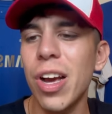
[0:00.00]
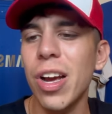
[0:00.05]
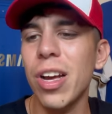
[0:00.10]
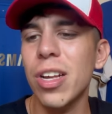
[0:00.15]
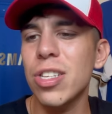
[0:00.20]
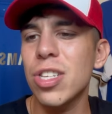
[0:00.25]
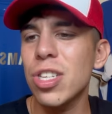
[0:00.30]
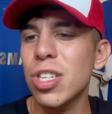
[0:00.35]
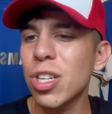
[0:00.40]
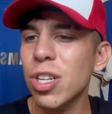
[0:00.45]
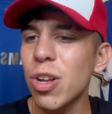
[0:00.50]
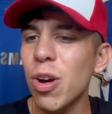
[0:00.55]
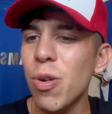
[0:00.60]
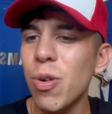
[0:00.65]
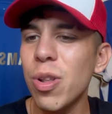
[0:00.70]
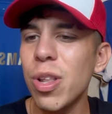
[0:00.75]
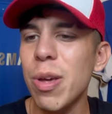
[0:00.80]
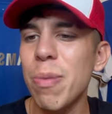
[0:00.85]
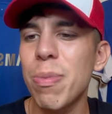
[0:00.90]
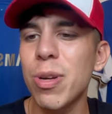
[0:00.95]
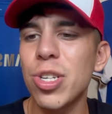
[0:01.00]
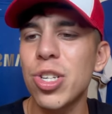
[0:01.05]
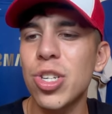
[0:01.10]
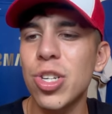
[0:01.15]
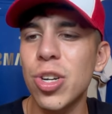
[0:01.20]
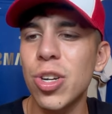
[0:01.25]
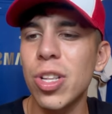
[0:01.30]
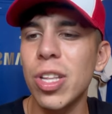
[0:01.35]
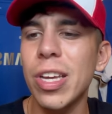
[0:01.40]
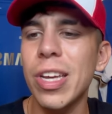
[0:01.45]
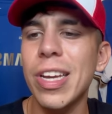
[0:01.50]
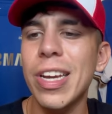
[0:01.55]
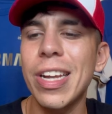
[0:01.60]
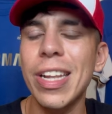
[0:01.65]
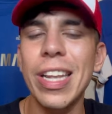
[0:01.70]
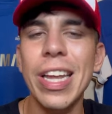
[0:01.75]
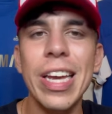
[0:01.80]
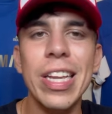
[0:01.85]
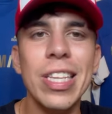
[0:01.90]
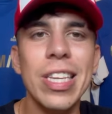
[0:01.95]
slowly but surely
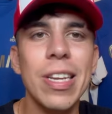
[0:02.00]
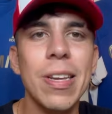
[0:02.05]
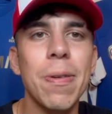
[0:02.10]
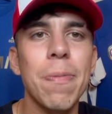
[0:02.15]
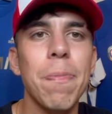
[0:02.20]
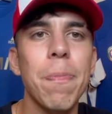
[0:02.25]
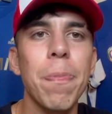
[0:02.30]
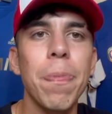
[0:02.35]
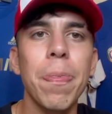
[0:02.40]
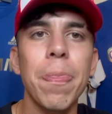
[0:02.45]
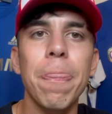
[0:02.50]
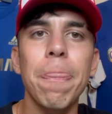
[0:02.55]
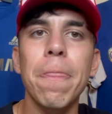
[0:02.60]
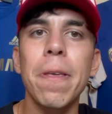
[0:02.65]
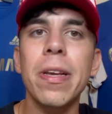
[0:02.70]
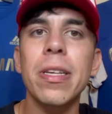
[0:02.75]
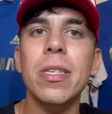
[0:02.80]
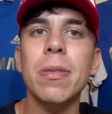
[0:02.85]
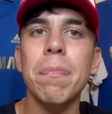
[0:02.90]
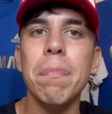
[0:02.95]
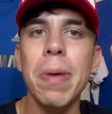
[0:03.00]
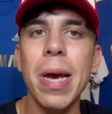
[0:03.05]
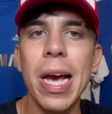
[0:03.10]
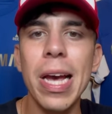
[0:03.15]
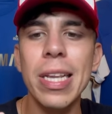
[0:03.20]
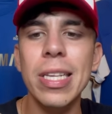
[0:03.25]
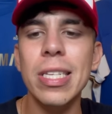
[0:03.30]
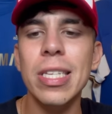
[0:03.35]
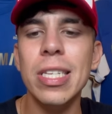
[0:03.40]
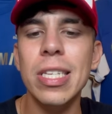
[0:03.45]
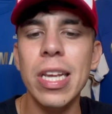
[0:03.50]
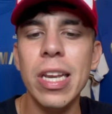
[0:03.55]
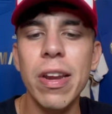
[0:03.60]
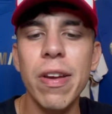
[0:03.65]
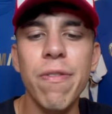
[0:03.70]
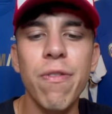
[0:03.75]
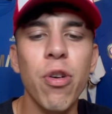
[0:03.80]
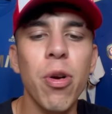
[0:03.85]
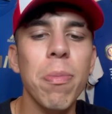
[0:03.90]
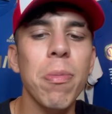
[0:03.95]
collecting these Man City
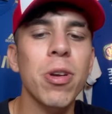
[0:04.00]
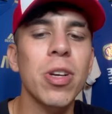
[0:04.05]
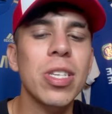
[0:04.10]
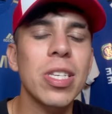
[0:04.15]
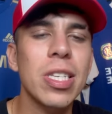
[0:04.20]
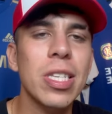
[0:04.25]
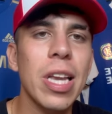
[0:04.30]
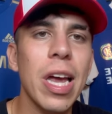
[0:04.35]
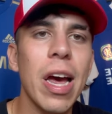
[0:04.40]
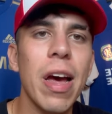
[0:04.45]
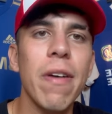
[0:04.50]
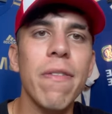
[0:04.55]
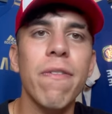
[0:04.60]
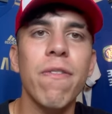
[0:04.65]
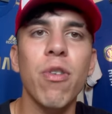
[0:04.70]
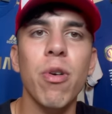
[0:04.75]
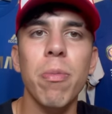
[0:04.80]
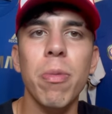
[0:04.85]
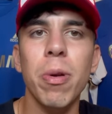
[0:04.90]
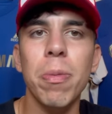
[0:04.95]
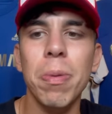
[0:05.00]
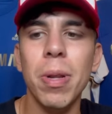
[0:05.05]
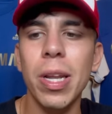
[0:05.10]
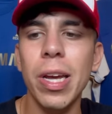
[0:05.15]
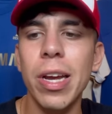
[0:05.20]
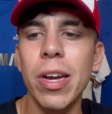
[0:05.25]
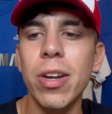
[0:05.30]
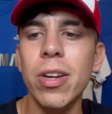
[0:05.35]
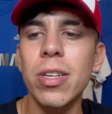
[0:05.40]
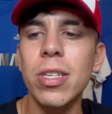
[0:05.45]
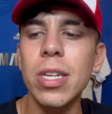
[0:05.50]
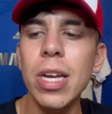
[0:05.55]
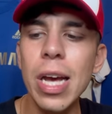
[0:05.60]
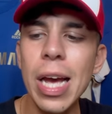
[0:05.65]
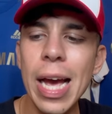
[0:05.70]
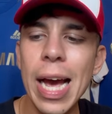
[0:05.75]
former staff, former players.